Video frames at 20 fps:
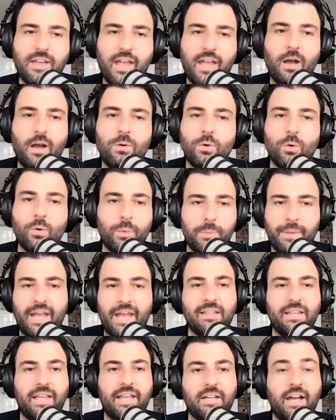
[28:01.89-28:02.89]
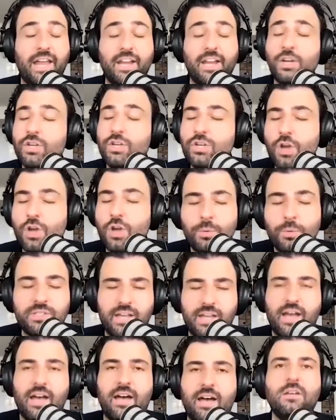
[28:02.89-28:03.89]
now or we pay later. And I know it's
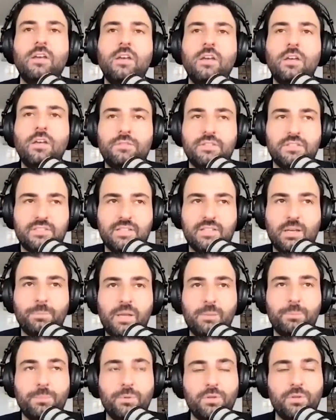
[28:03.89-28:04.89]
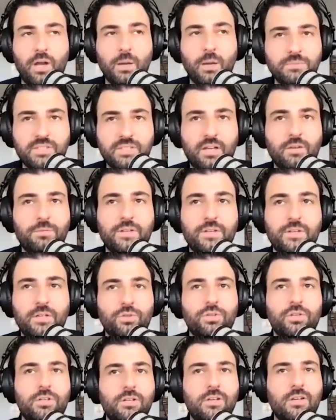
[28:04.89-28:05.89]
hard for some people, and I'm
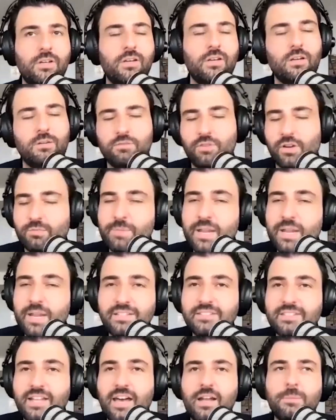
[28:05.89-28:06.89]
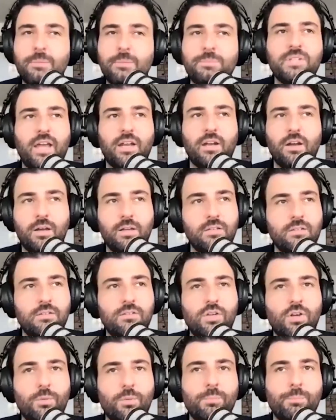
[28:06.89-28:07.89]
self-included, run many startups, and
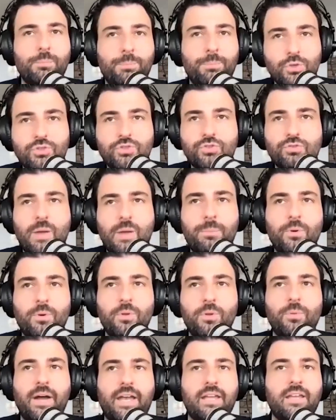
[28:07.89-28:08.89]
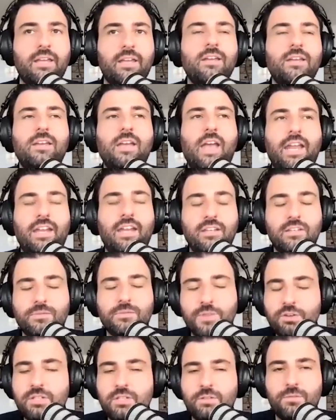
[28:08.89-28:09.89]
I, bootstrap all the way. And it is
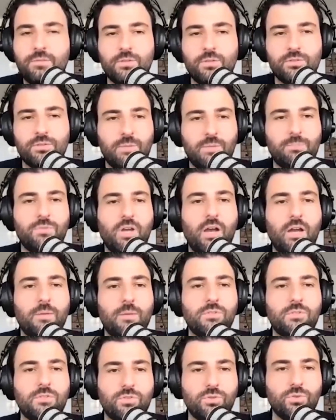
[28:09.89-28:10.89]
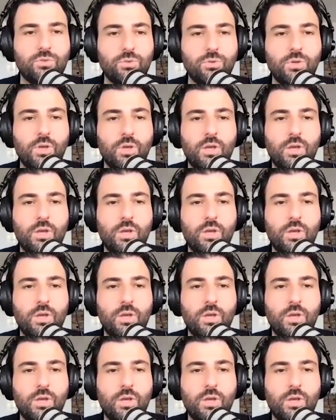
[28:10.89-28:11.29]
very difficult sometimes to,